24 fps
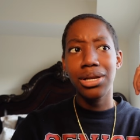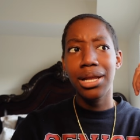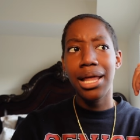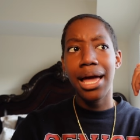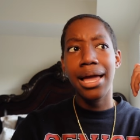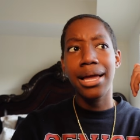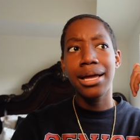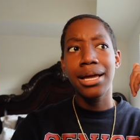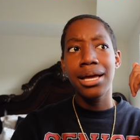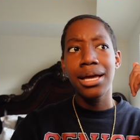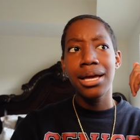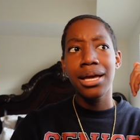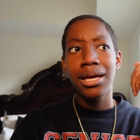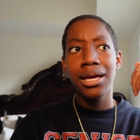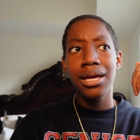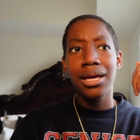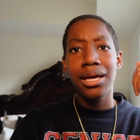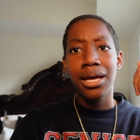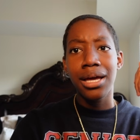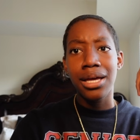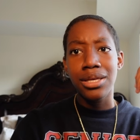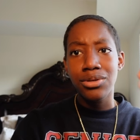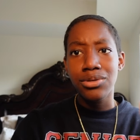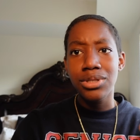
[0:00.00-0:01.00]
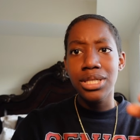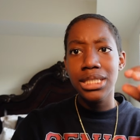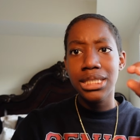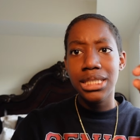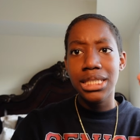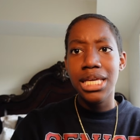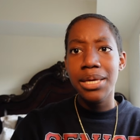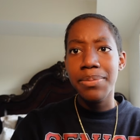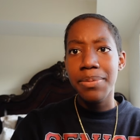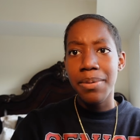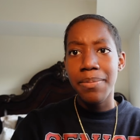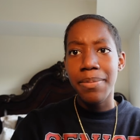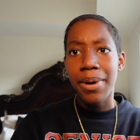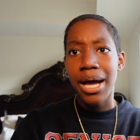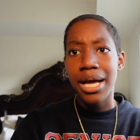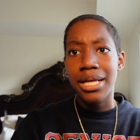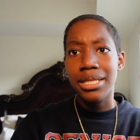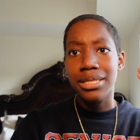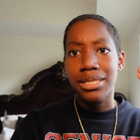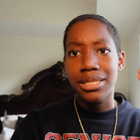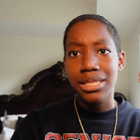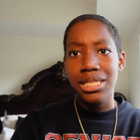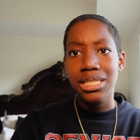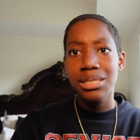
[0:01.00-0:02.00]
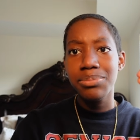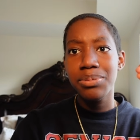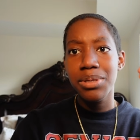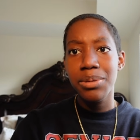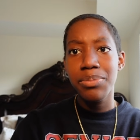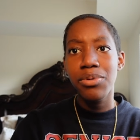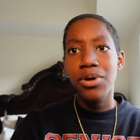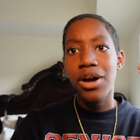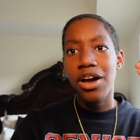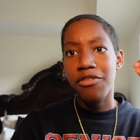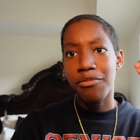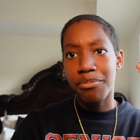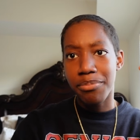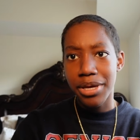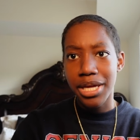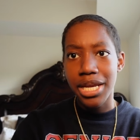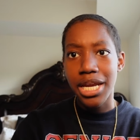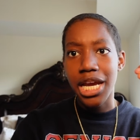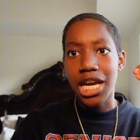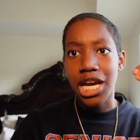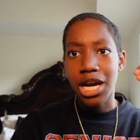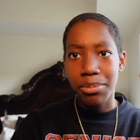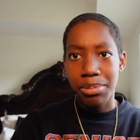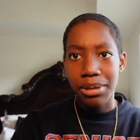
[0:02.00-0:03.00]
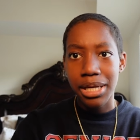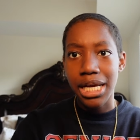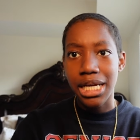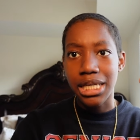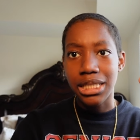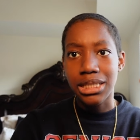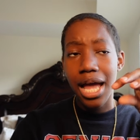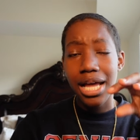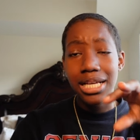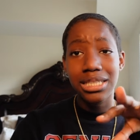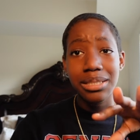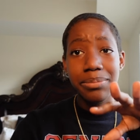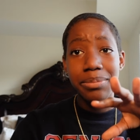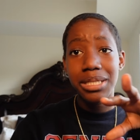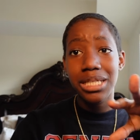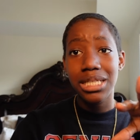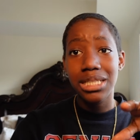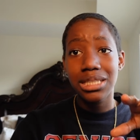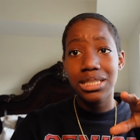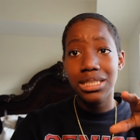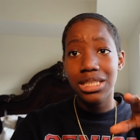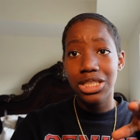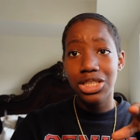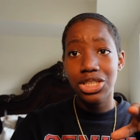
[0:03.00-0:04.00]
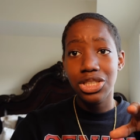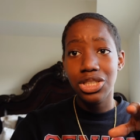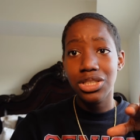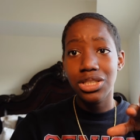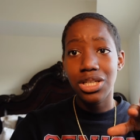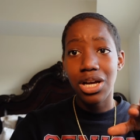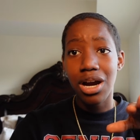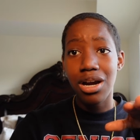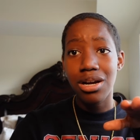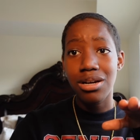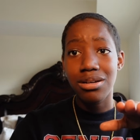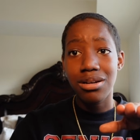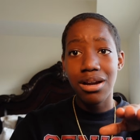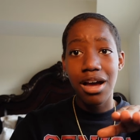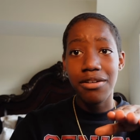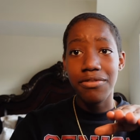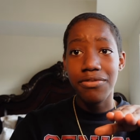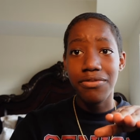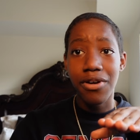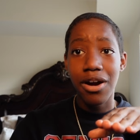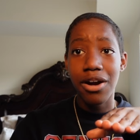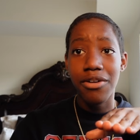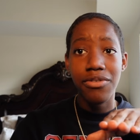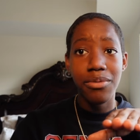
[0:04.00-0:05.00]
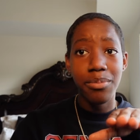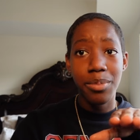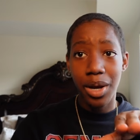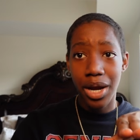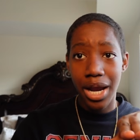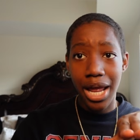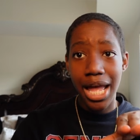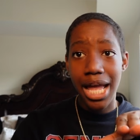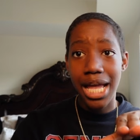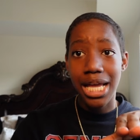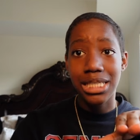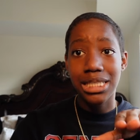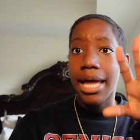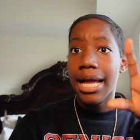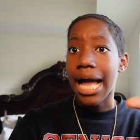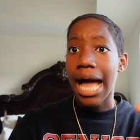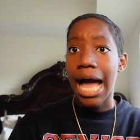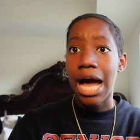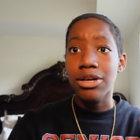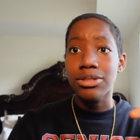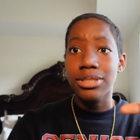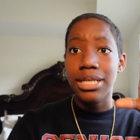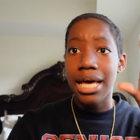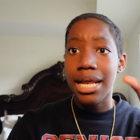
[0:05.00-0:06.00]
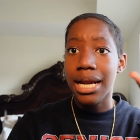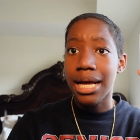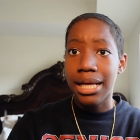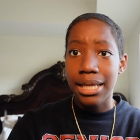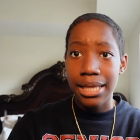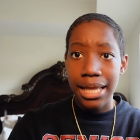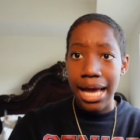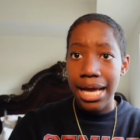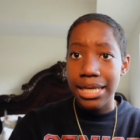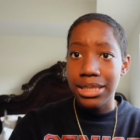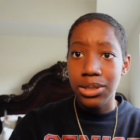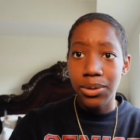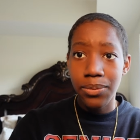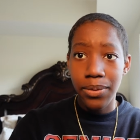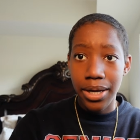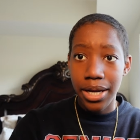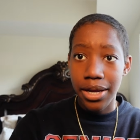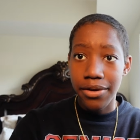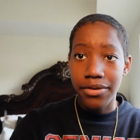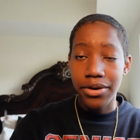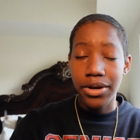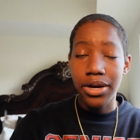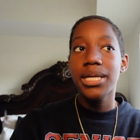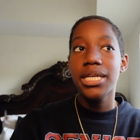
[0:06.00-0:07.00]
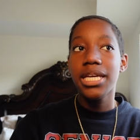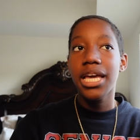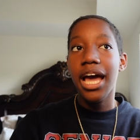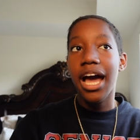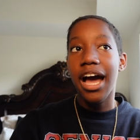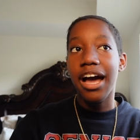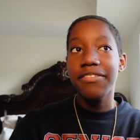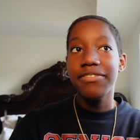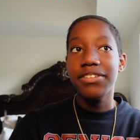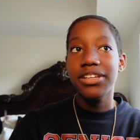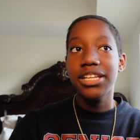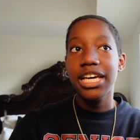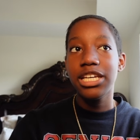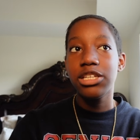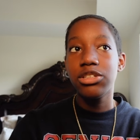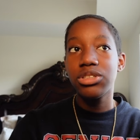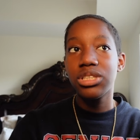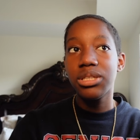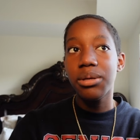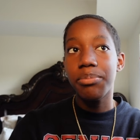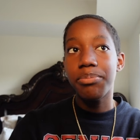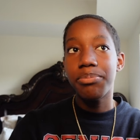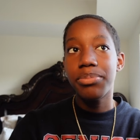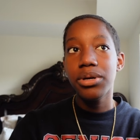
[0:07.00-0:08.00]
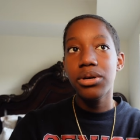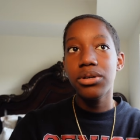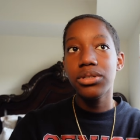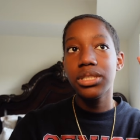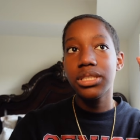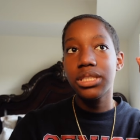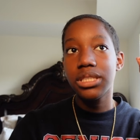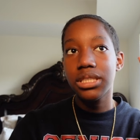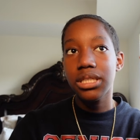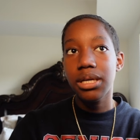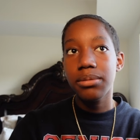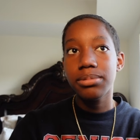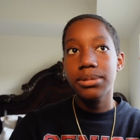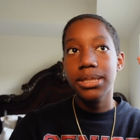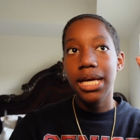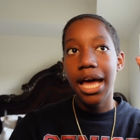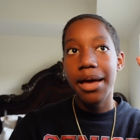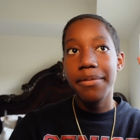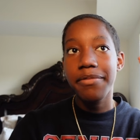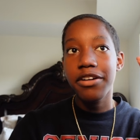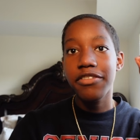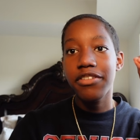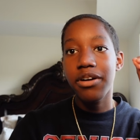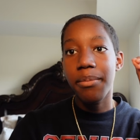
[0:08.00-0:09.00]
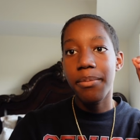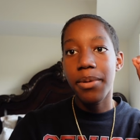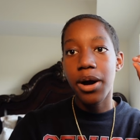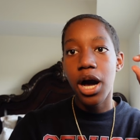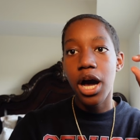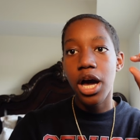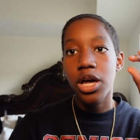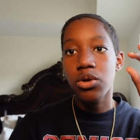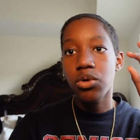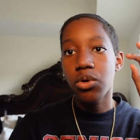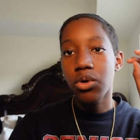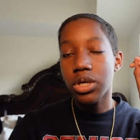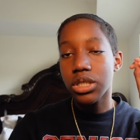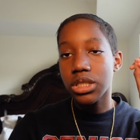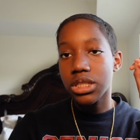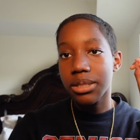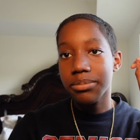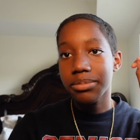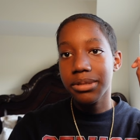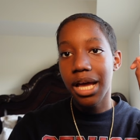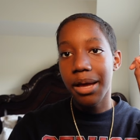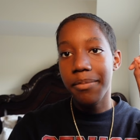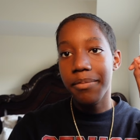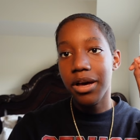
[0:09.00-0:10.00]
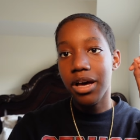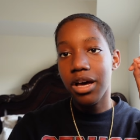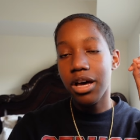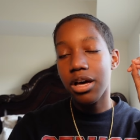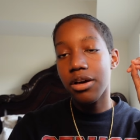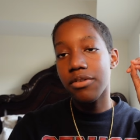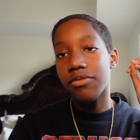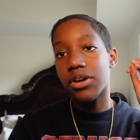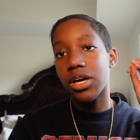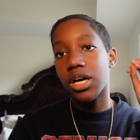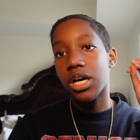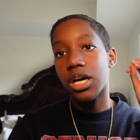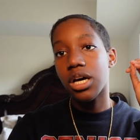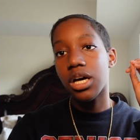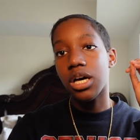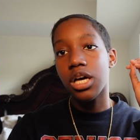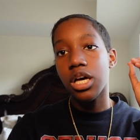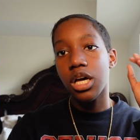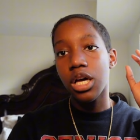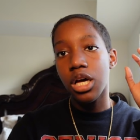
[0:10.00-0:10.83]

like, you need to keep in mind these people have been in your place and some of these teachers are not far from your age like outside of class or whatever but yeah i feel like you should build some type of a bond or some type of a